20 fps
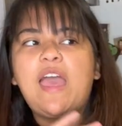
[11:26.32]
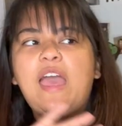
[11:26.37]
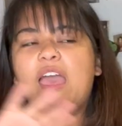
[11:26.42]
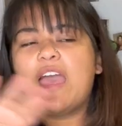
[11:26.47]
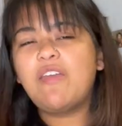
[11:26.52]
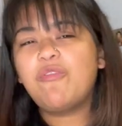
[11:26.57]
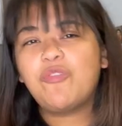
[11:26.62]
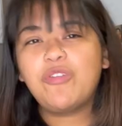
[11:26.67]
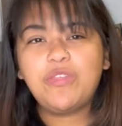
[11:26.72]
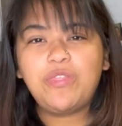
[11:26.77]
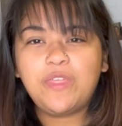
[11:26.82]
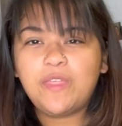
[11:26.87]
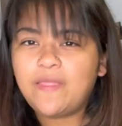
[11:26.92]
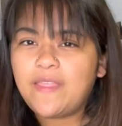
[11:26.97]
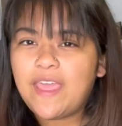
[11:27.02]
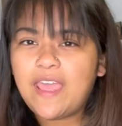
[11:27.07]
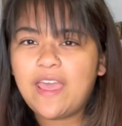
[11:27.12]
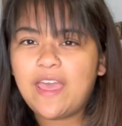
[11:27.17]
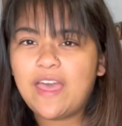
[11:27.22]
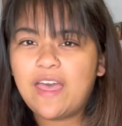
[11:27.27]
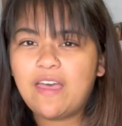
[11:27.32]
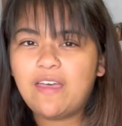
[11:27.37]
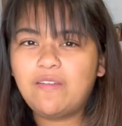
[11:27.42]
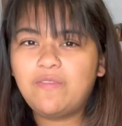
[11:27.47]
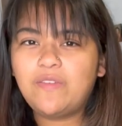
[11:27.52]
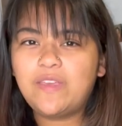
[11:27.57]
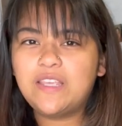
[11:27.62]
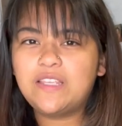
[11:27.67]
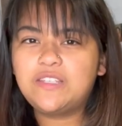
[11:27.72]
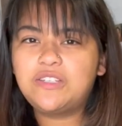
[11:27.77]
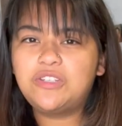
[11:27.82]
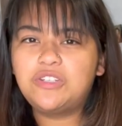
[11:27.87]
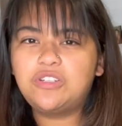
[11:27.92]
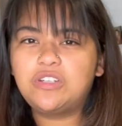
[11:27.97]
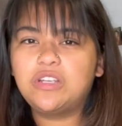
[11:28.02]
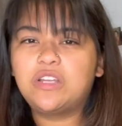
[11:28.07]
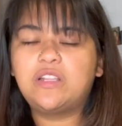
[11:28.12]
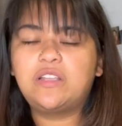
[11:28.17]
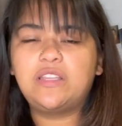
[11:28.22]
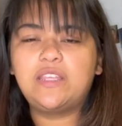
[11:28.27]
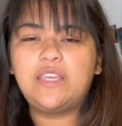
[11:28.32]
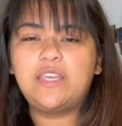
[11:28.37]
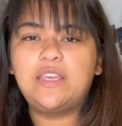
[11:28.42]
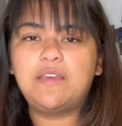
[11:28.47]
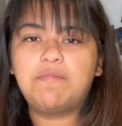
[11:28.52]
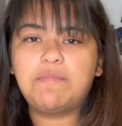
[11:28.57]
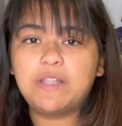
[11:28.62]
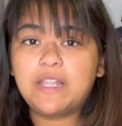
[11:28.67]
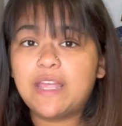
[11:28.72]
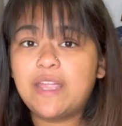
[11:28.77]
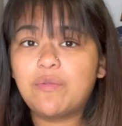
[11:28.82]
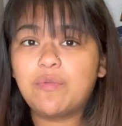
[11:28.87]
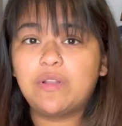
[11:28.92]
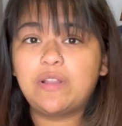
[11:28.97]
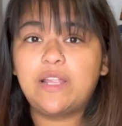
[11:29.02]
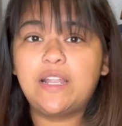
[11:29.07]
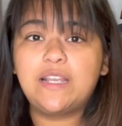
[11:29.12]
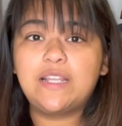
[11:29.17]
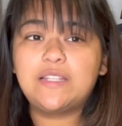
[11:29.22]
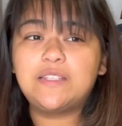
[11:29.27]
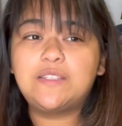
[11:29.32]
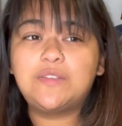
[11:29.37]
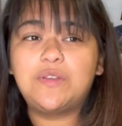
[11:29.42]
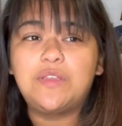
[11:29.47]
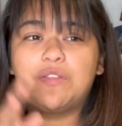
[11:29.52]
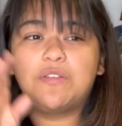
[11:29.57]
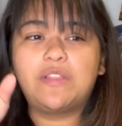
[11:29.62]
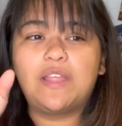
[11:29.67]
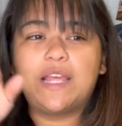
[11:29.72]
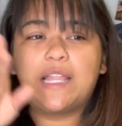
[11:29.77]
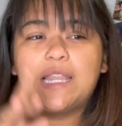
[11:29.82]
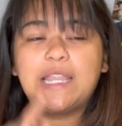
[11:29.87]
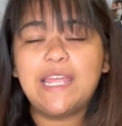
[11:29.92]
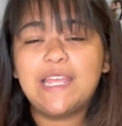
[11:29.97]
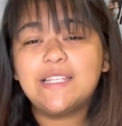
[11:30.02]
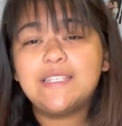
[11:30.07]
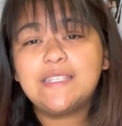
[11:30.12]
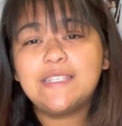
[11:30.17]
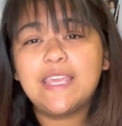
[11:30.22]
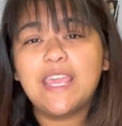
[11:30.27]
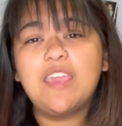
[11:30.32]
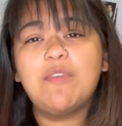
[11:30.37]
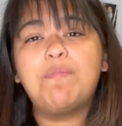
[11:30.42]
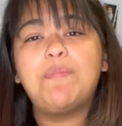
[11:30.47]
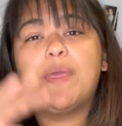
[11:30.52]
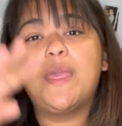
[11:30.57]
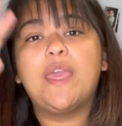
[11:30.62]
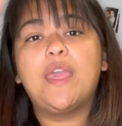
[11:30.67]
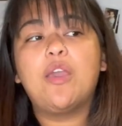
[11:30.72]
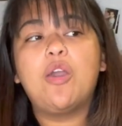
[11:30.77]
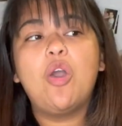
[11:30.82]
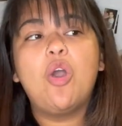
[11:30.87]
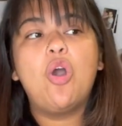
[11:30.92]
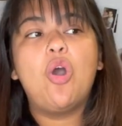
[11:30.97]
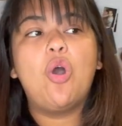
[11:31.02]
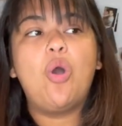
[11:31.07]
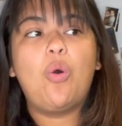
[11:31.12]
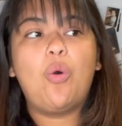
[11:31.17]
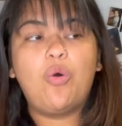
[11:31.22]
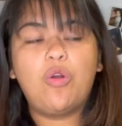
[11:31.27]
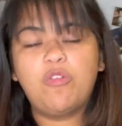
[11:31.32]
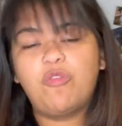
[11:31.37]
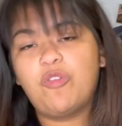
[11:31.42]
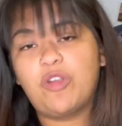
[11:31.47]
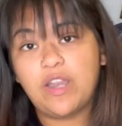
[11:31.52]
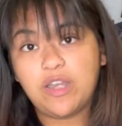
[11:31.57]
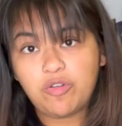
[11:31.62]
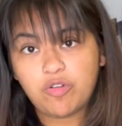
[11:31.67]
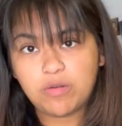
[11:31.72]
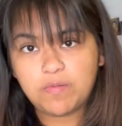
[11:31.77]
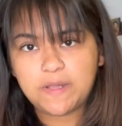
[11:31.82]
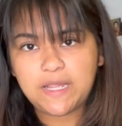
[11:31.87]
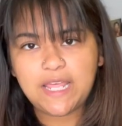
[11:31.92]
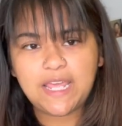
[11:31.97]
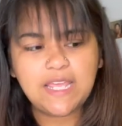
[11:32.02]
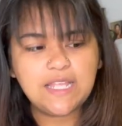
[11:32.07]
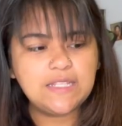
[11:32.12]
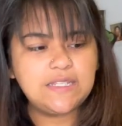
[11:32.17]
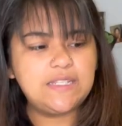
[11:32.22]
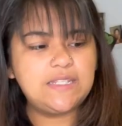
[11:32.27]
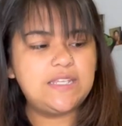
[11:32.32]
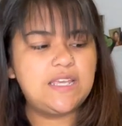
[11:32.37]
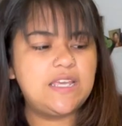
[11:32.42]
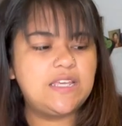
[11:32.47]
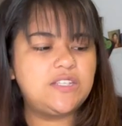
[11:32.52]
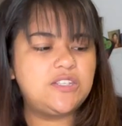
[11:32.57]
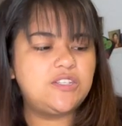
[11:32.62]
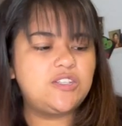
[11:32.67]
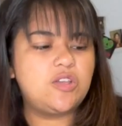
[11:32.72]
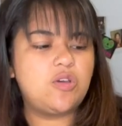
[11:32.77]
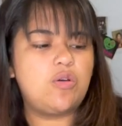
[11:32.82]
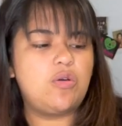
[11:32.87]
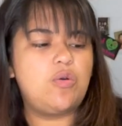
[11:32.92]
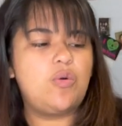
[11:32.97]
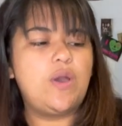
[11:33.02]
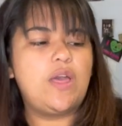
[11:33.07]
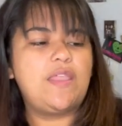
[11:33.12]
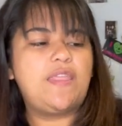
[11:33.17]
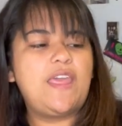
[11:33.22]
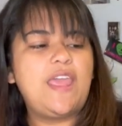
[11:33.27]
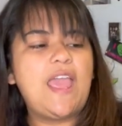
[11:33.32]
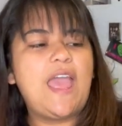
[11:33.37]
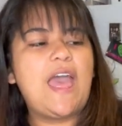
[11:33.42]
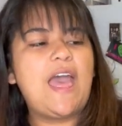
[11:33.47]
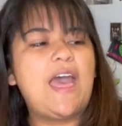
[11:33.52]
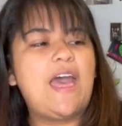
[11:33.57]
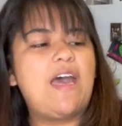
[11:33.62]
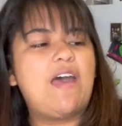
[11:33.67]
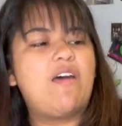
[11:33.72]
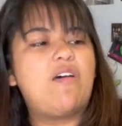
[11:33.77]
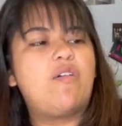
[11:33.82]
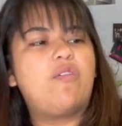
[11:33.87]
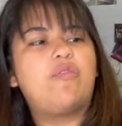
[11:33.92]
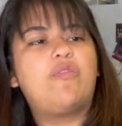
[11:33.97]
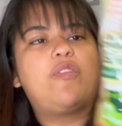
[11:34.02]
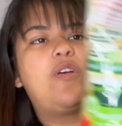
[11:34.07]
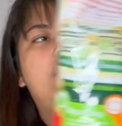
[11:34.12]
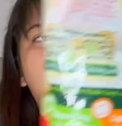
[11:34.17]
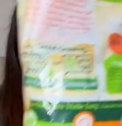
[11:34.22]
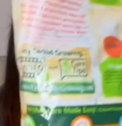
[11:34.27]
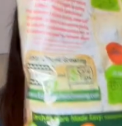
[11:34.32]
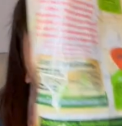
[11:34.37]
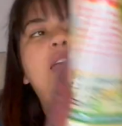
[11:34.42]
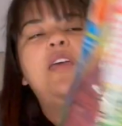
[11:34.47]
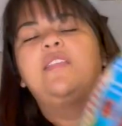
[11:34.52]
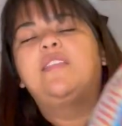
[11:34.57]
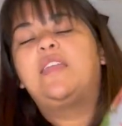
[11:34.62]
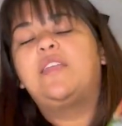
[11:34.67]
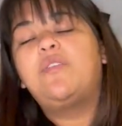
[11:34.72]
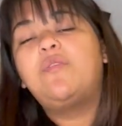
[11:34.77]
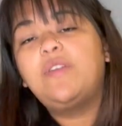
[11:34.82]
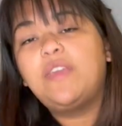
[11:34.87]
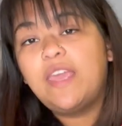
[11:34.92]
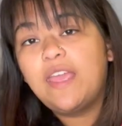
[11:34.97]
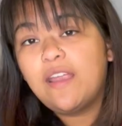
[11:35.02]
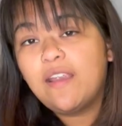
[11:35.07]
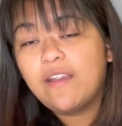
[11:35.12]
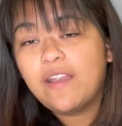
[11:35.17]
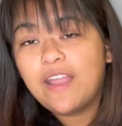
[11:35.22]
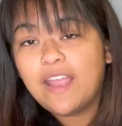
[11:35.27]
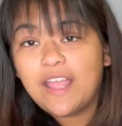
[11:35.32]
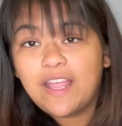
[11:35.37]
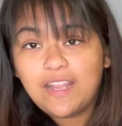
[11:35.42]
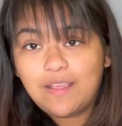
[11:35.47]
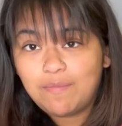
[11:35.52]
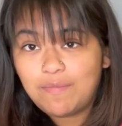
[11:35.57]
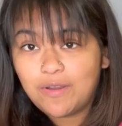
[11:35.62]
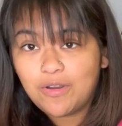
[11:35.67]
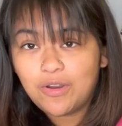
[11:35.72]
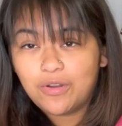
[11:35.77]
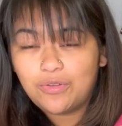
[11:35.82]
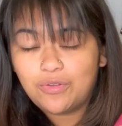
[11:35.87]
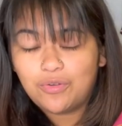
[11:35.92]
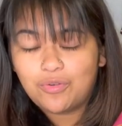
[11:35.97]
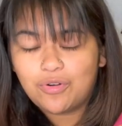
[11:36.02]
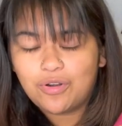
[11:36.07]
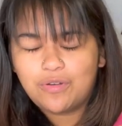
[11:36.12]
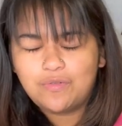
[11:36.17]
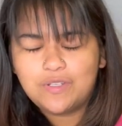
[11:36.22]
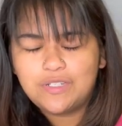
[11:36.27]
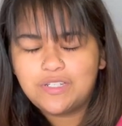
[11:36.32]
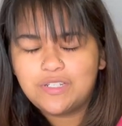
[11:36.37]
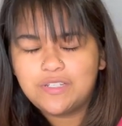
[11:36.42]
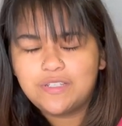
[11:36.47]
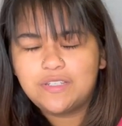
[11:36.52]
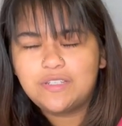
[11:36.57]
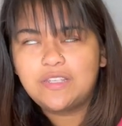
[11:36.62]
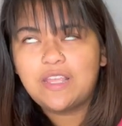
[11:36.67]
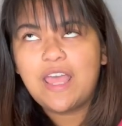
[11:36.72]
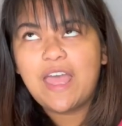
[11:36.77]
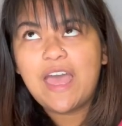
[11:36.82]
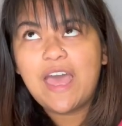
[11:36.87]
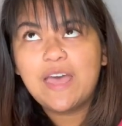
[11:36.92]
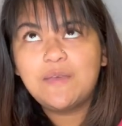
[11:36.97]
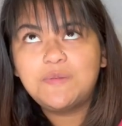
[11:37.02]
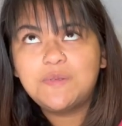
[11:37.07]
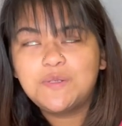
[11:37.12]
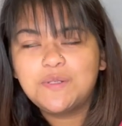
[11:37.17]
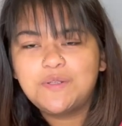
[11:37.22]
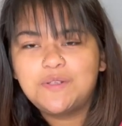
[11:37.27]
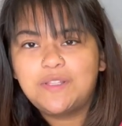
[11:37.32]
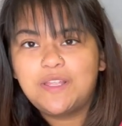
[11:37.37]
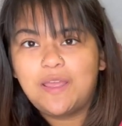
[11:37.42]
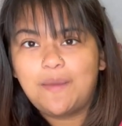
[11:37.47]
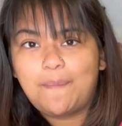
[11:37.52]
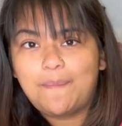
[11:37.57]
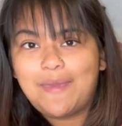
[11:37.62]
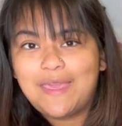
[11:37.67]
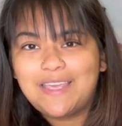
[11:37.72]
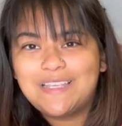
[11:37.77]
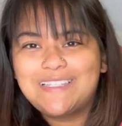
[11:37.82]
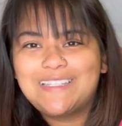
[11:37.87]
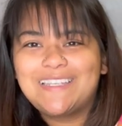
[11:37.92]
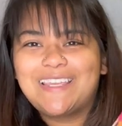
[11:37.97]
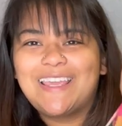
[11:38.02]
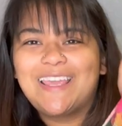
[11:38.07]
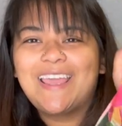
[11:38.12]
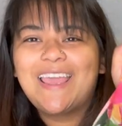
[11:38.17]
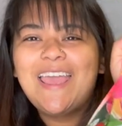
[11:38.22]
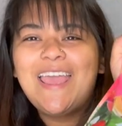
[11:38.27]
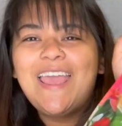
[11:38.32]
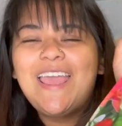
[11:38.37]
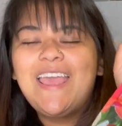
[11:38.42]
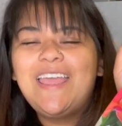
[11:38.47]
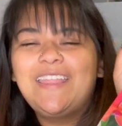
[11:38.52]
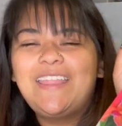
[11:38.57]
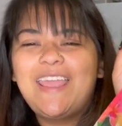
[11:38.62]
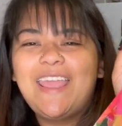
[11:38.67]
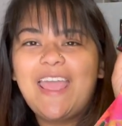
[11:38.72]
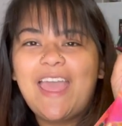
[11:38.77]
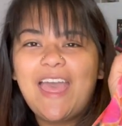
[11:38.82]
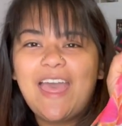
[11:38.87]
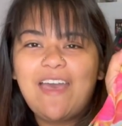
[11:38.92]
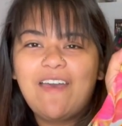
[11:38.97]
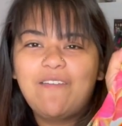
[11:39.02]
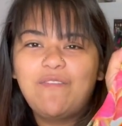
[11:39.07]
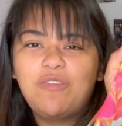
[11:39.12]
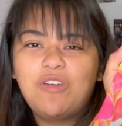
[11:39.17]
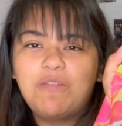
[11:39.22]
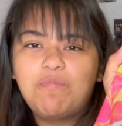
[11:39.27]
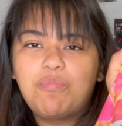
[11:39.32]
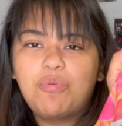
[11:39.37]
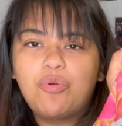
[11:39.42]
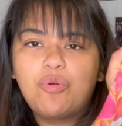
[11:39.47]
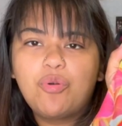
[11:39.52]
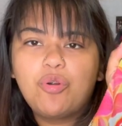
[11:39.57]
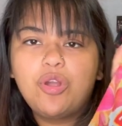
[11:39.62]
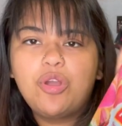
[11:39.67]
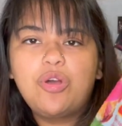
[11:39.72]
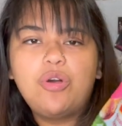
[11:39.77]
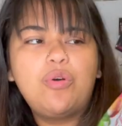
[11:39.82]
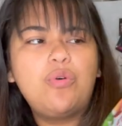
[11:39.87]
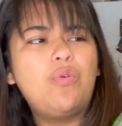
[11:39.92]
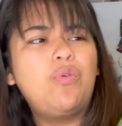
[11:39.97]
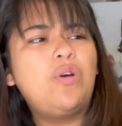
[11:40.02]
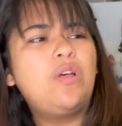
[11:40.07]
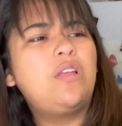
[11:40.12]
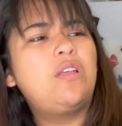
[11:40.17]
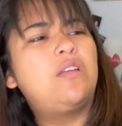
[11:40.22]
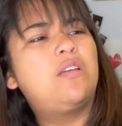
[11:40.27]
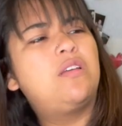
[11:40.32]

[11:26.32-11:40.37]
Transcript: Everything they have is strictly plant related, so either like landscaping or for indoor plants. So they have, they don't carry any Miracle-Gro, which is absolutely amazing. They have Pro